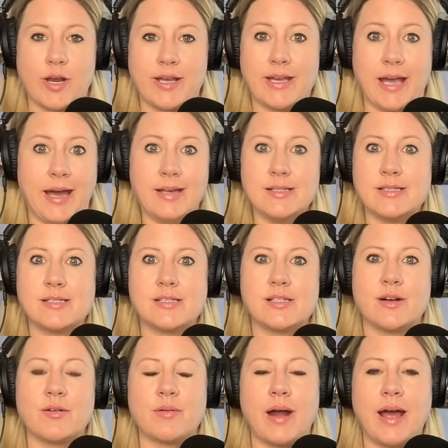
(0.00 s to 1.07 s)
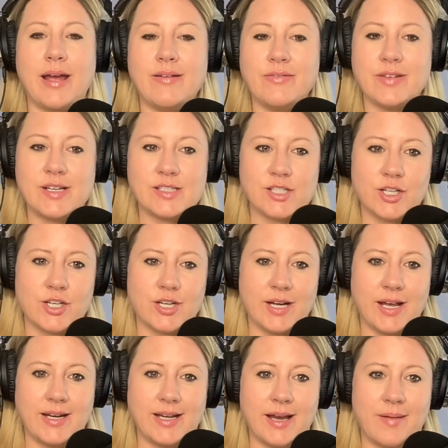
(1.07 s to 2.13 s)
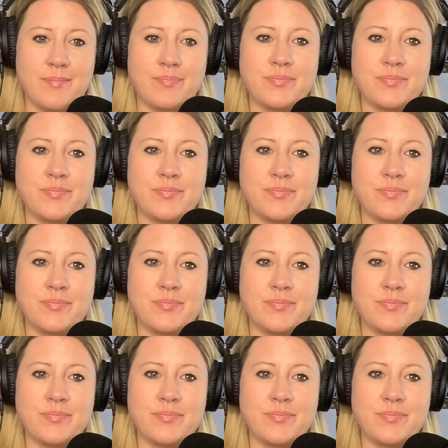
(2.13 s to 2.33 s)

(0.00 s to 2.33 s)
guests arrive is a good idea.